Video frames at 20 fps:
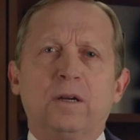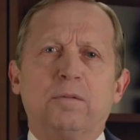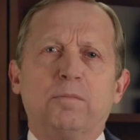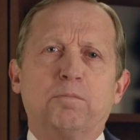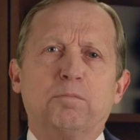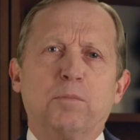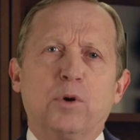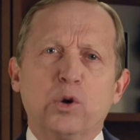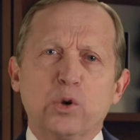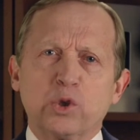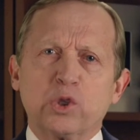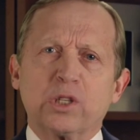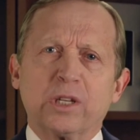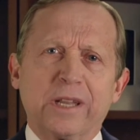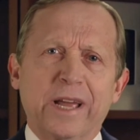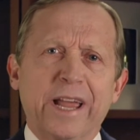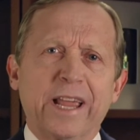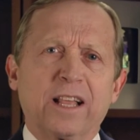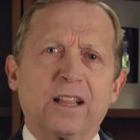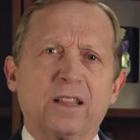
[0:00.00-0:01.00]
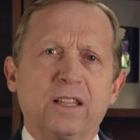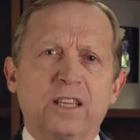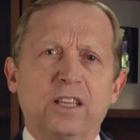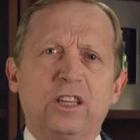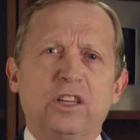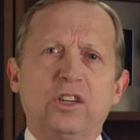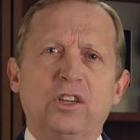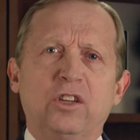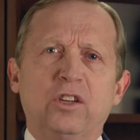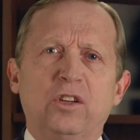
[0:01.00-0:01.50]
Most likely,
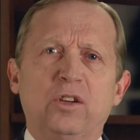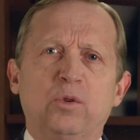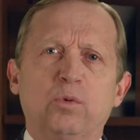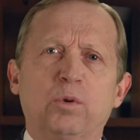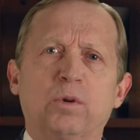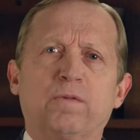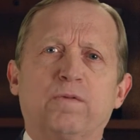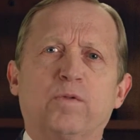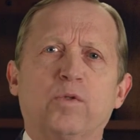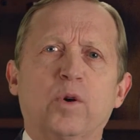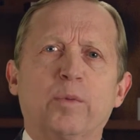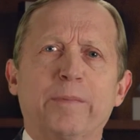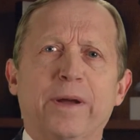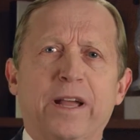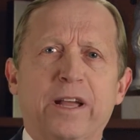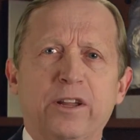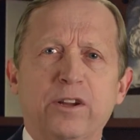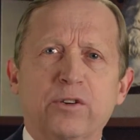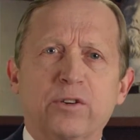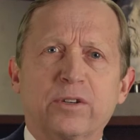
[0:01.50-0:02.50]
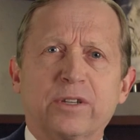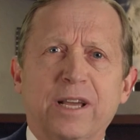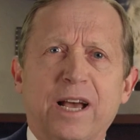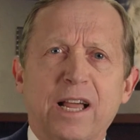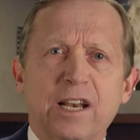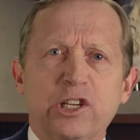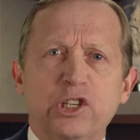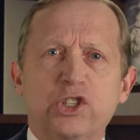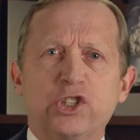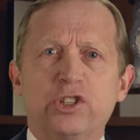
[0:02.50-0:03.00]
you will format your
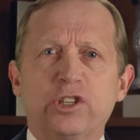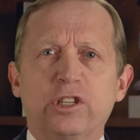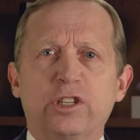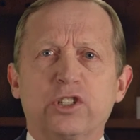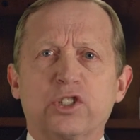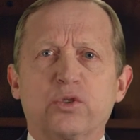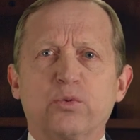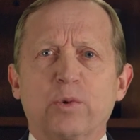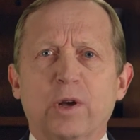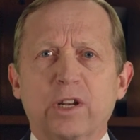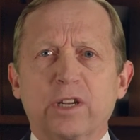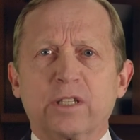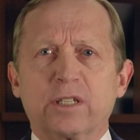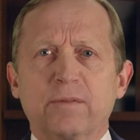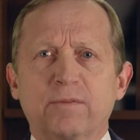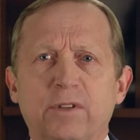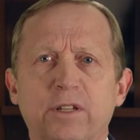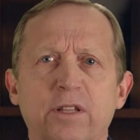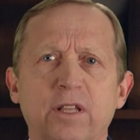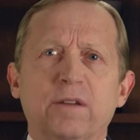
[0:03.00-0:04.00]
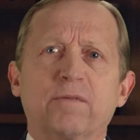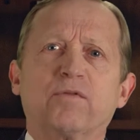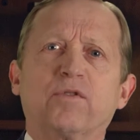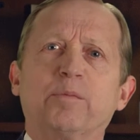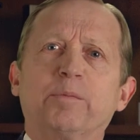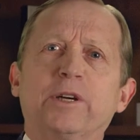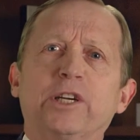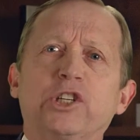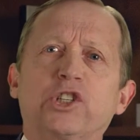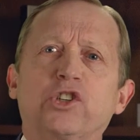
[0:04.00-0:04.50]
tally sheets relative to the
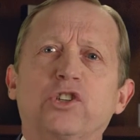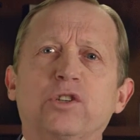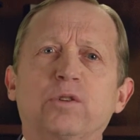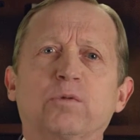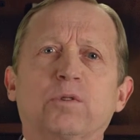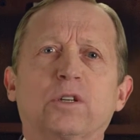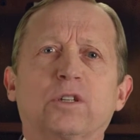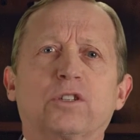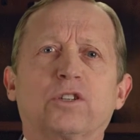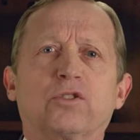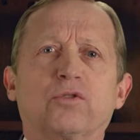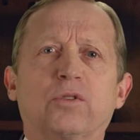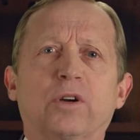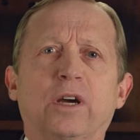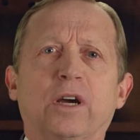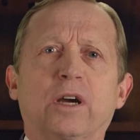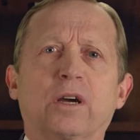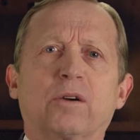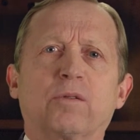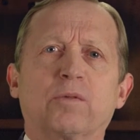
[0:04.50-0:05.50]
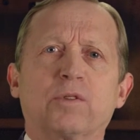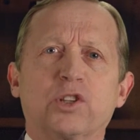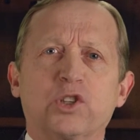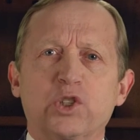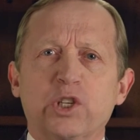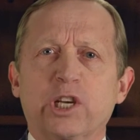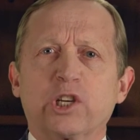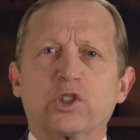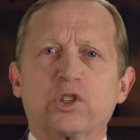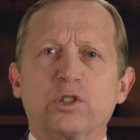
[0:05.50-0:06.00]
information you want to track with
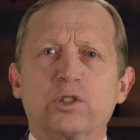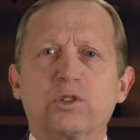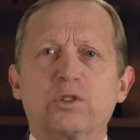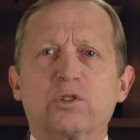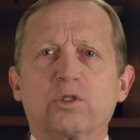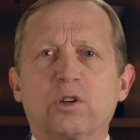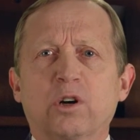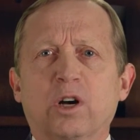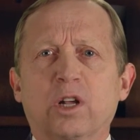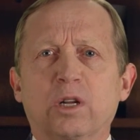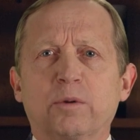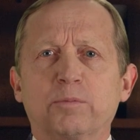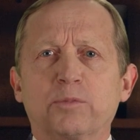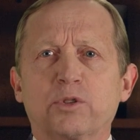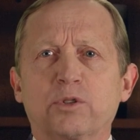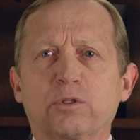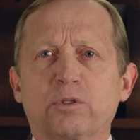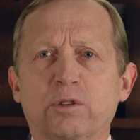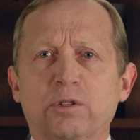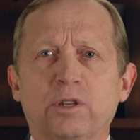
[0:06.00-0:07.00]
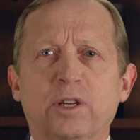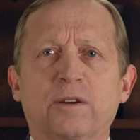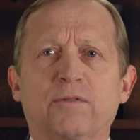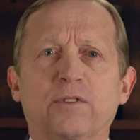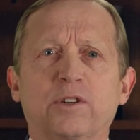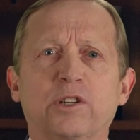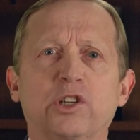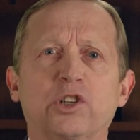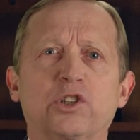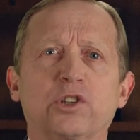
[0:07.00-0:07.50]
sections, columns, and
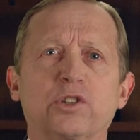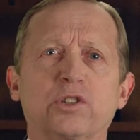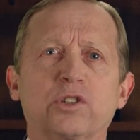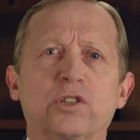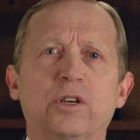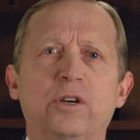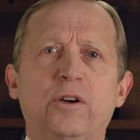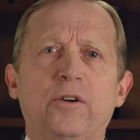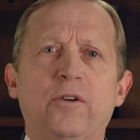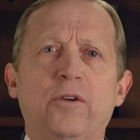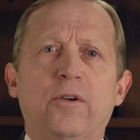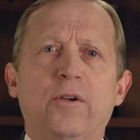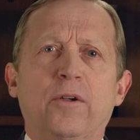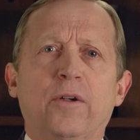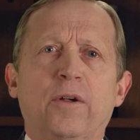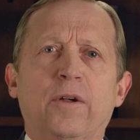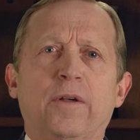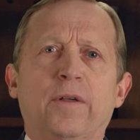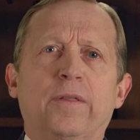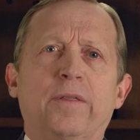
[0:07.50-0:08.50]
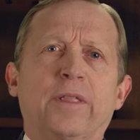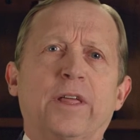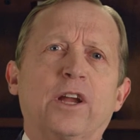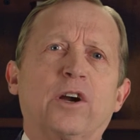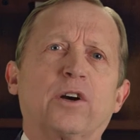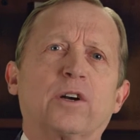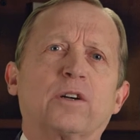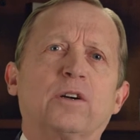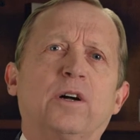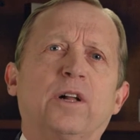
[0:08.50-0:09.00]
definitions. They
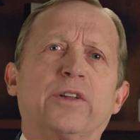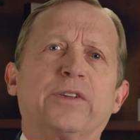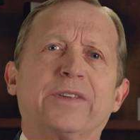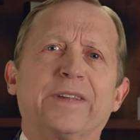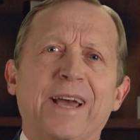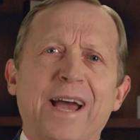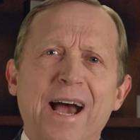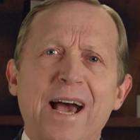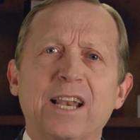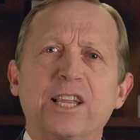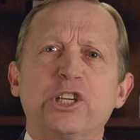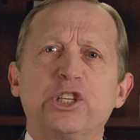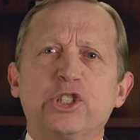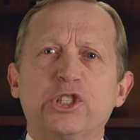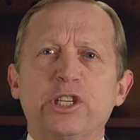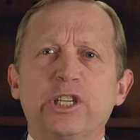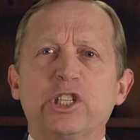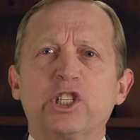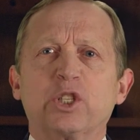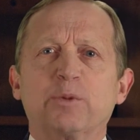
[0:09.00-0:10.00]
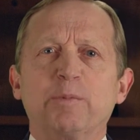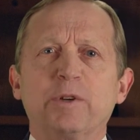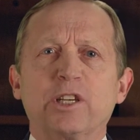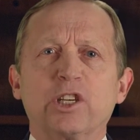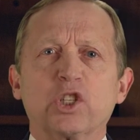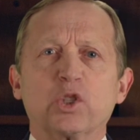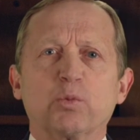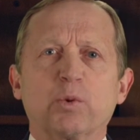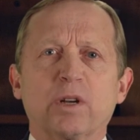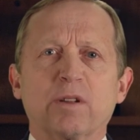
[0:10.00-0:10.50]
are called tally sheets
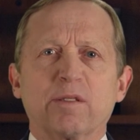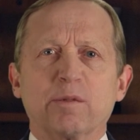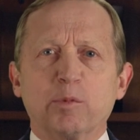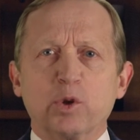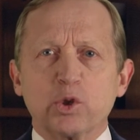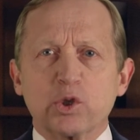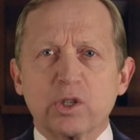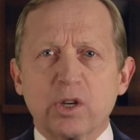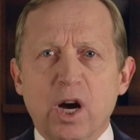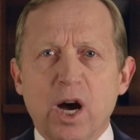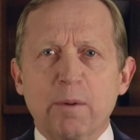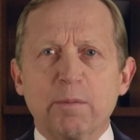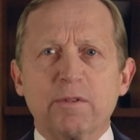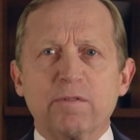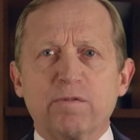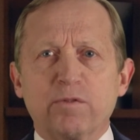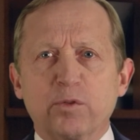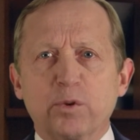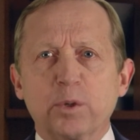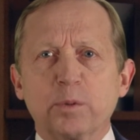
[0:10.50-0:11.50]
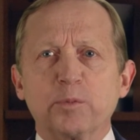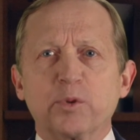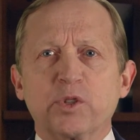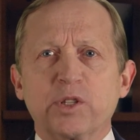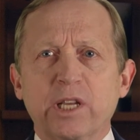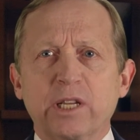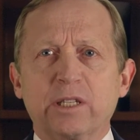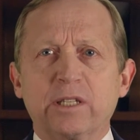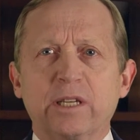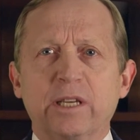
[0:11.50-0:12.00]
because one of the most common forms
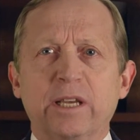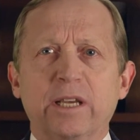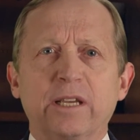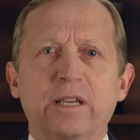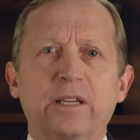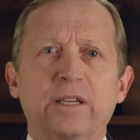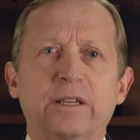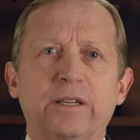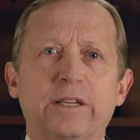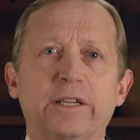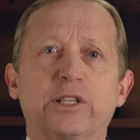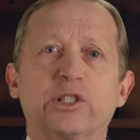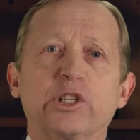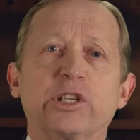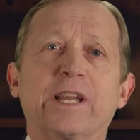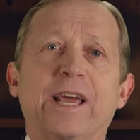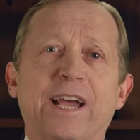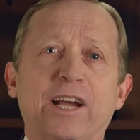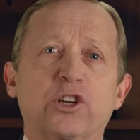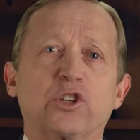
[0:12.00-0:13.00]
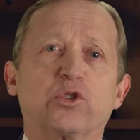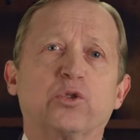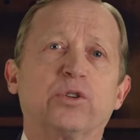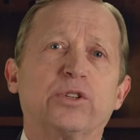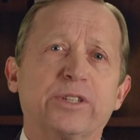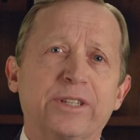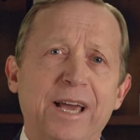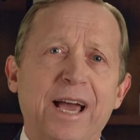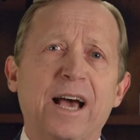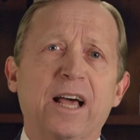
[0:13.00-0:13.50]
they take is an
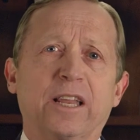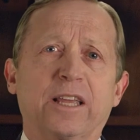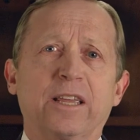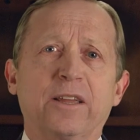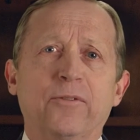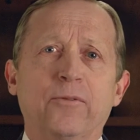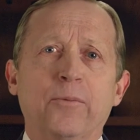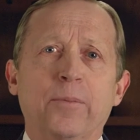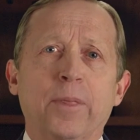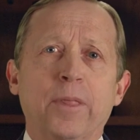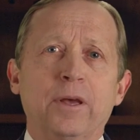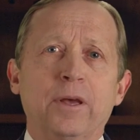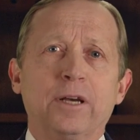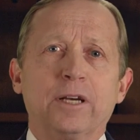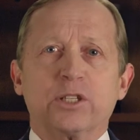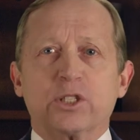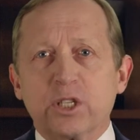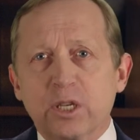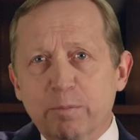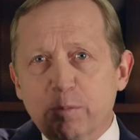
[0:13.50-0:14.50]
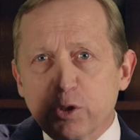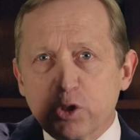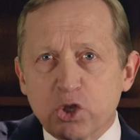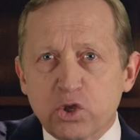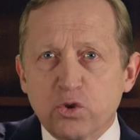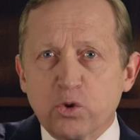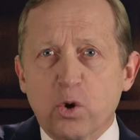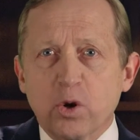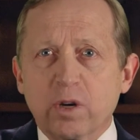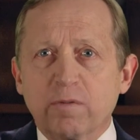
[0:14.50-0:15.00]
actual tally, a simple
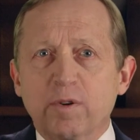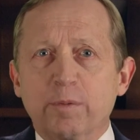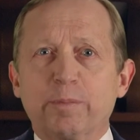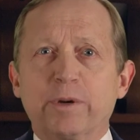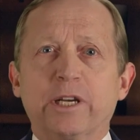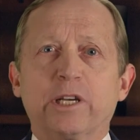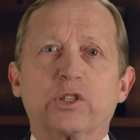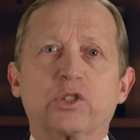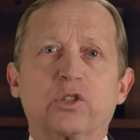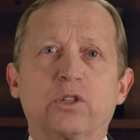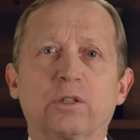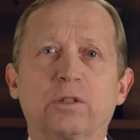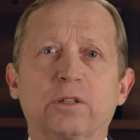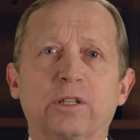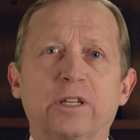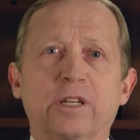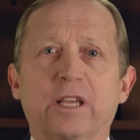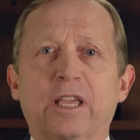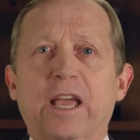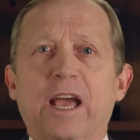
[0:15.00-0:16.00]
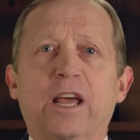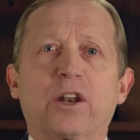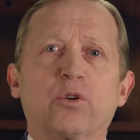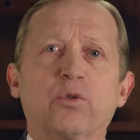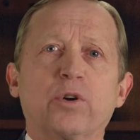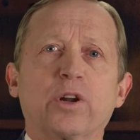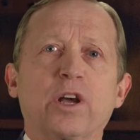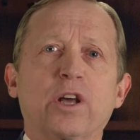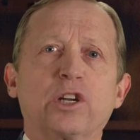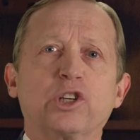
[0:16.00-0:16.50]
stroke of a pencil in a
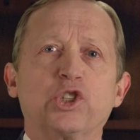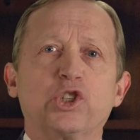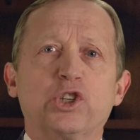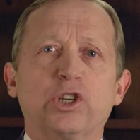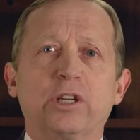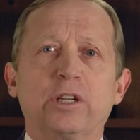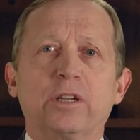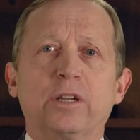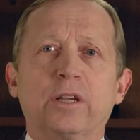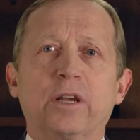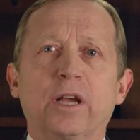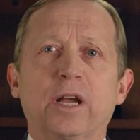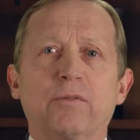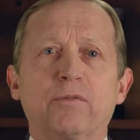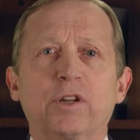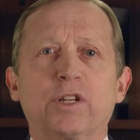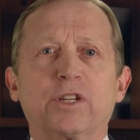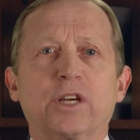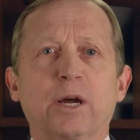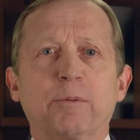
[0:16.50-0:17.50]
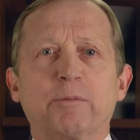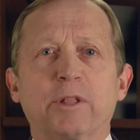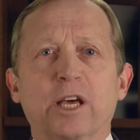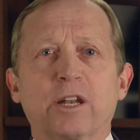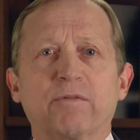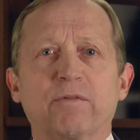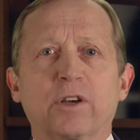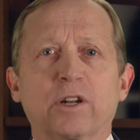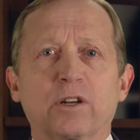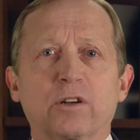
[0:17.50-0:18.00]
category on a sheet every time
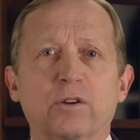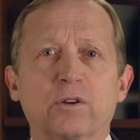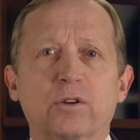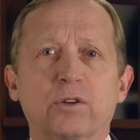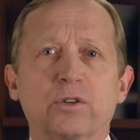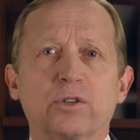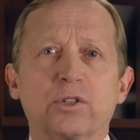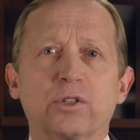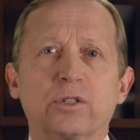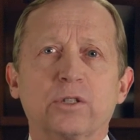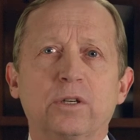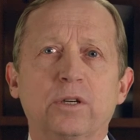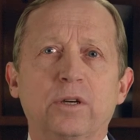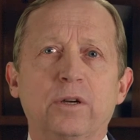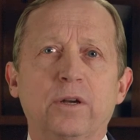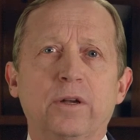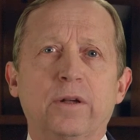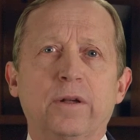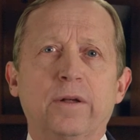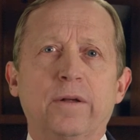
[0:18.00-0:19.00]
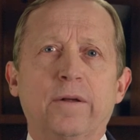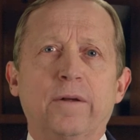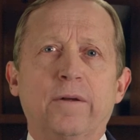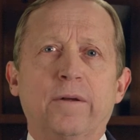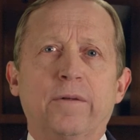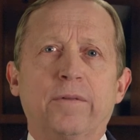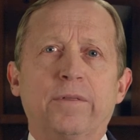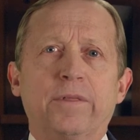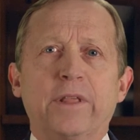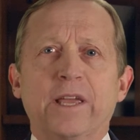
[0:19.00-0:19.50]
that event occurs.
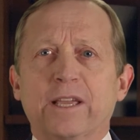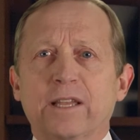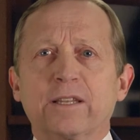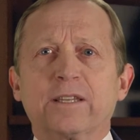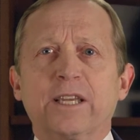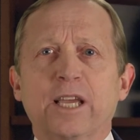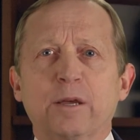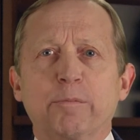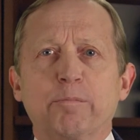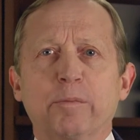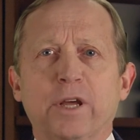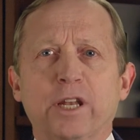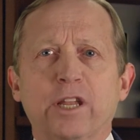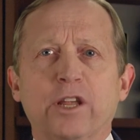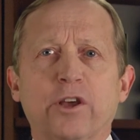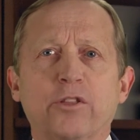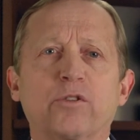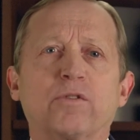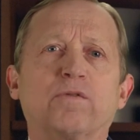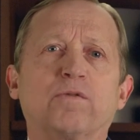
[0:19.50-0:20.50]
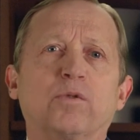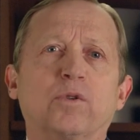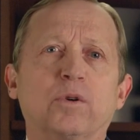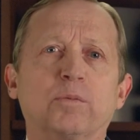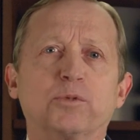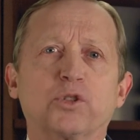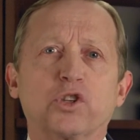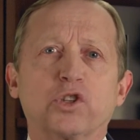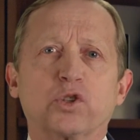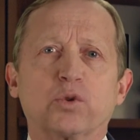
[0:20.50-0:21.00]
They can take many other
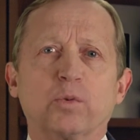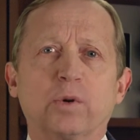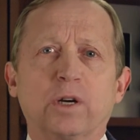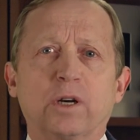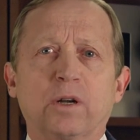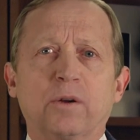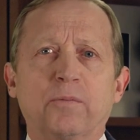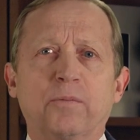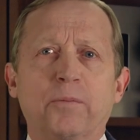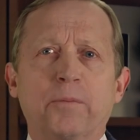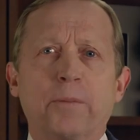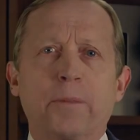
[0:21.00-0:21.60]
forms as well.